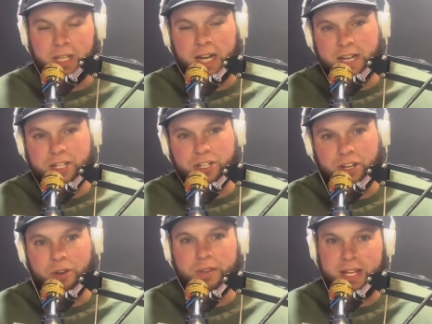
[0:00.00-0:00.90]
Like I should
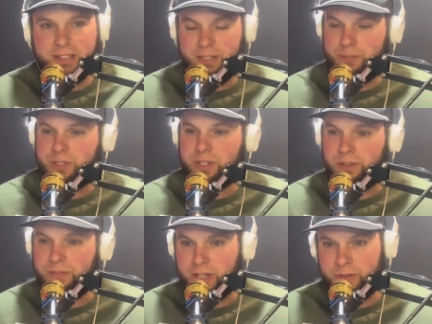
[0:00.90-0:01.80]
know that type of
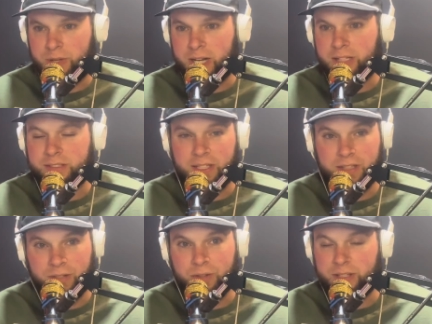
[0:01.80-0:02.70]
stuff, and quite honestly, I
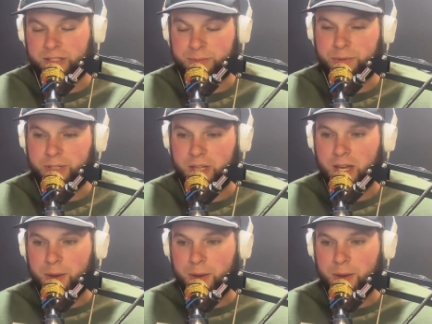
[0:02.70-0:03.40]
don't at this point.